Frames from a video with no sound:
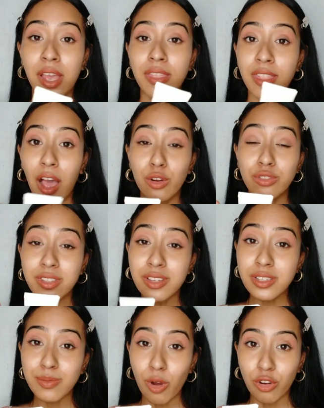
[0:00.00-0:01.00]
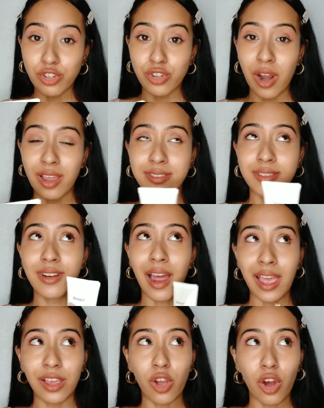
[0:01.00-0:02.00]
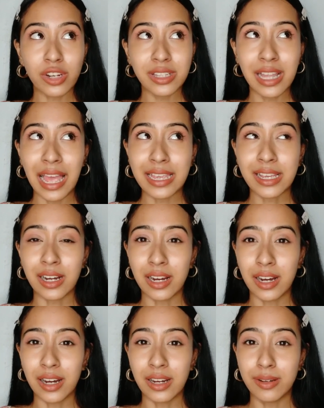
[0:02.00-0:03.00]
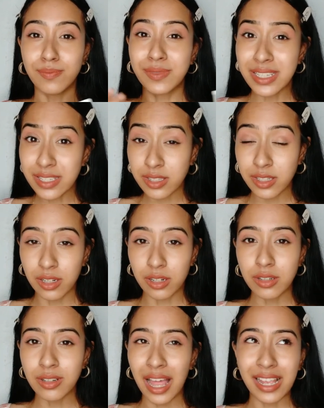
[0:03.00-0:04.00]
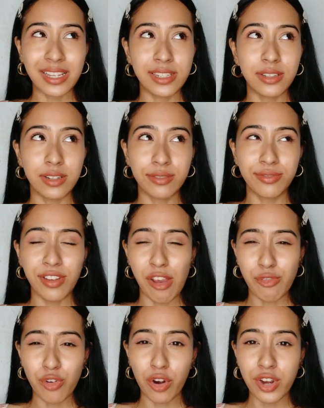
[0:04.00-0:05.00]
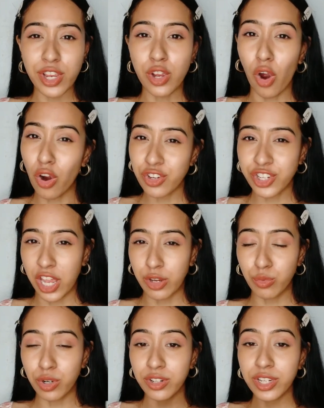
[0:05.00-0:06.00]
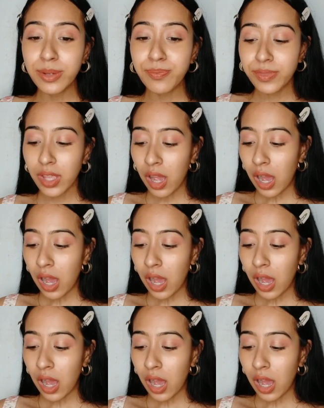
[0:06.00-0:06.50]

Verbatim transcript: Now this moisturizer I got like uh, this year, like in uh, February or January,